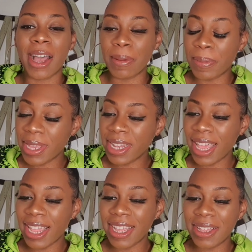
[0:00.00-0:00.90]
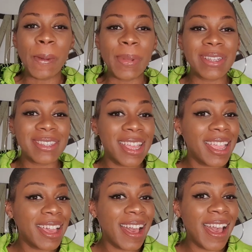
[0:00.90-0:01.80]
a bit late, but
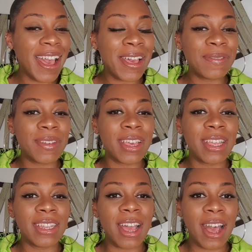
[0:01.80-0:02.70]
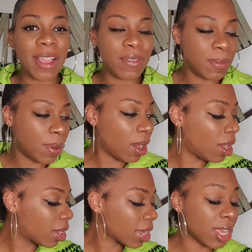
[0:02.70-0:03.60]
today I have an Ivy
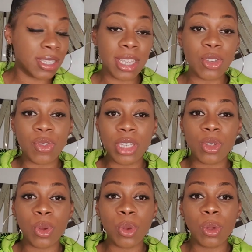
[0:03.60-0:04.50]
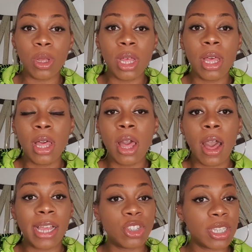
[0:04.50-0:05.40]
Park accessories haul.
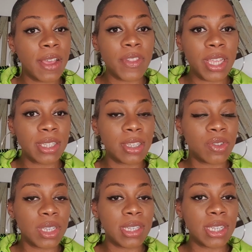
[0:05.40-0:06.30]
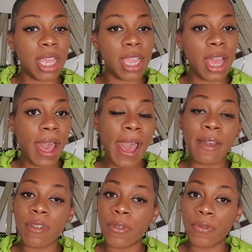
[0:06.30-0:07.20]
I just have the accessories today. I
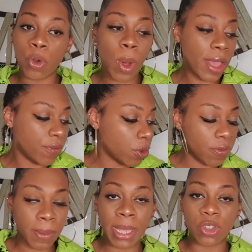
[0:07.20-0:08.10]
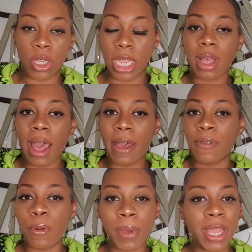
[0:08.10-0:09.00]
have quite a few of them actually. I
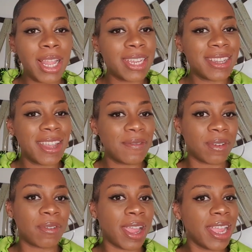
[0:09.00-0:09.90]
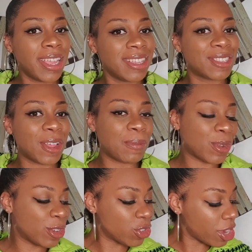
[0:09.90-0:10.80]
thought better late than never, right? So I'm
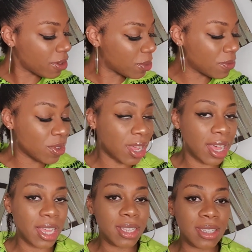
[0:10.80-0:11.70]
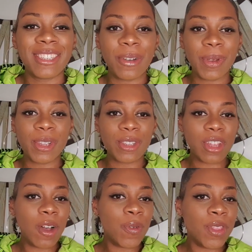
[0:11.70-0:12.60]
going to share it with you guys. So we're going to
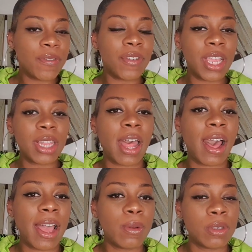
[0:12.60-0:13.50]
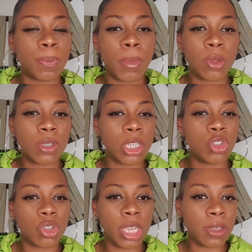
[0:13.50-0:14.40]
start off with the thing that I was most
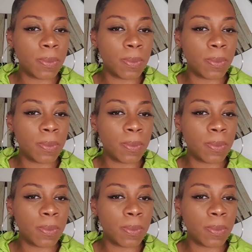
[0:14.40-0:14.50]
intrigued